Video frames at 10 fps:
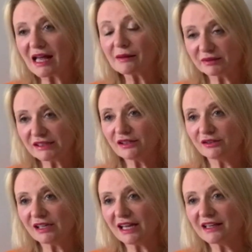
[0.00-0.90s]

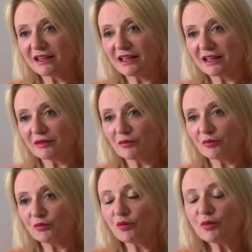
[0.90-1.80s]
Absolutely.
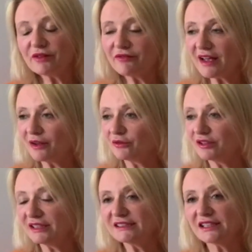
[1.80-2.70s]
What we
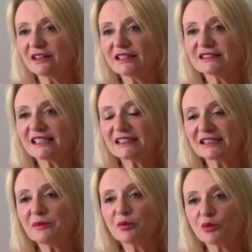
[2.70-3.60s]
found is that it's
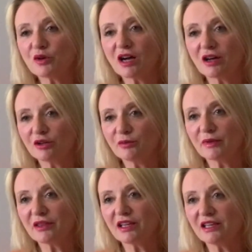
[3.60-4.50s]
actually brought
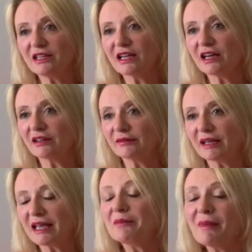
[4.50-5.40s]
home the
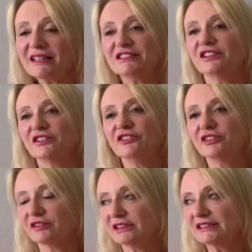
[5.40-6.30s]
imagined
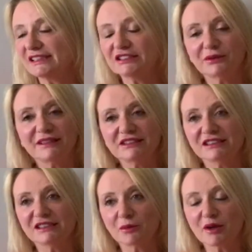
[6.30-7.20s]

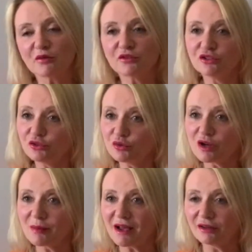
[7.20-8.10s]
situations that we often
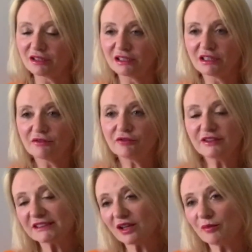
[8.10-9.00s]
talk about. For
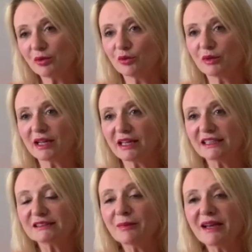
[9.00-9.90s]
example,
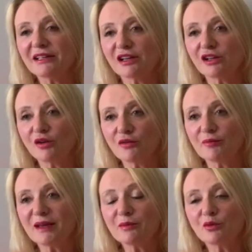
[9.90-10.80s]
it's made a lot
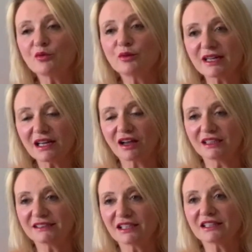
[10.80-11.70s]
of people
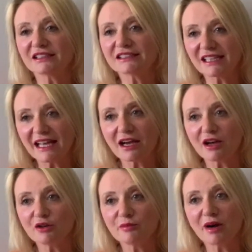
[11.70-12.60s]
realise that the
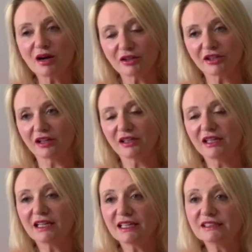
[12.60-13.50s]
stay-at-home partner
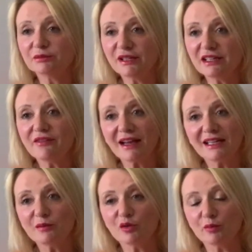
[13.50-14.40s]
is really
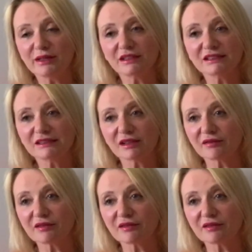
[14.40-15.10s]
valuable, because